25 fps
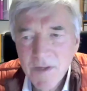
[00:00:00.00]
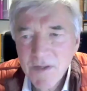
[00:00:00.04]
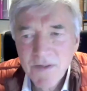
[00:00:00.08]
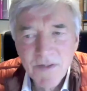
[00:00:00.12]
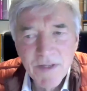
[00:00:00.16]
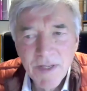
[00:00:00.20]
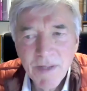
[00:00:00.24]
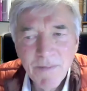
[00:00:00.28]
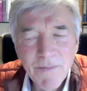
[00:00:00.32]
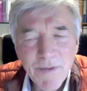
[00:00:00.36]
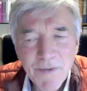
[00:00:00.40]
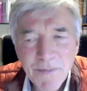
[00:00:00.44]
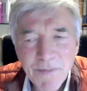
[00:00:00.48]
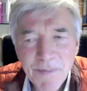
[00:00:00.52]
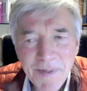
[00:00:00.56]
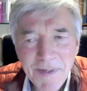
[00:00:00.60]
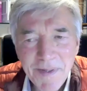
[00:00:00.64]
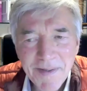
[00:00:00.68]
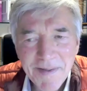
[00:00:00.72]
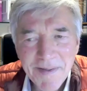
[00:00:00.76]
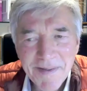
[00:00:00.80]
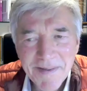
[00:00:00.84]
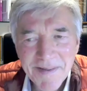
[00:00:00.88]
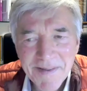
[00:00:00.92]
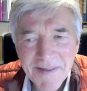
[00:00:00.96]
the same with
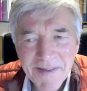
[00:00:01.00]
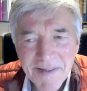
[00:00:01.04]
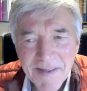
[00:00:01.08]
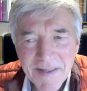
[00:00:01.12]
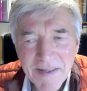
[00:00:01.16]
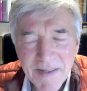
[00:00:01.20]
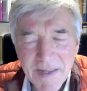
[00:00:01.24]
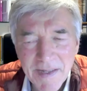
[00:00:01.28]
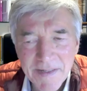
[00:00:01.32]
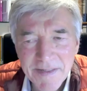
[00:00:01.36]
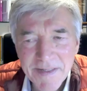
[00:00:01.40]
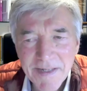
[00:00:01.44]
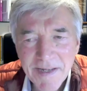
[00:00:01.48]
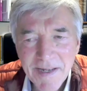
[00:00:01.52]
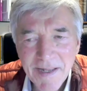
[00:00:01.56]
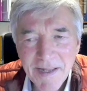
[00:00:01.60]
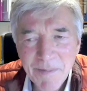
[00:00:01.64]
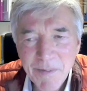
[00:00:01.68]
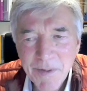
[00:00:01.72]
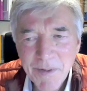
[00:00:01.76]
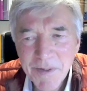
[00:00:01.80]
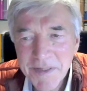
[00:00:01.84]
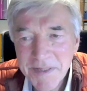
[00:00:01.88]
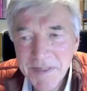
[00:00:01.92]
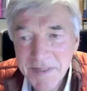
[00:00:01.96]
me. Until I
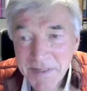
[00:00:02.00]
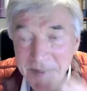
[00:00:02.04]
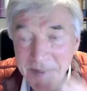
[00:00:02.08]
was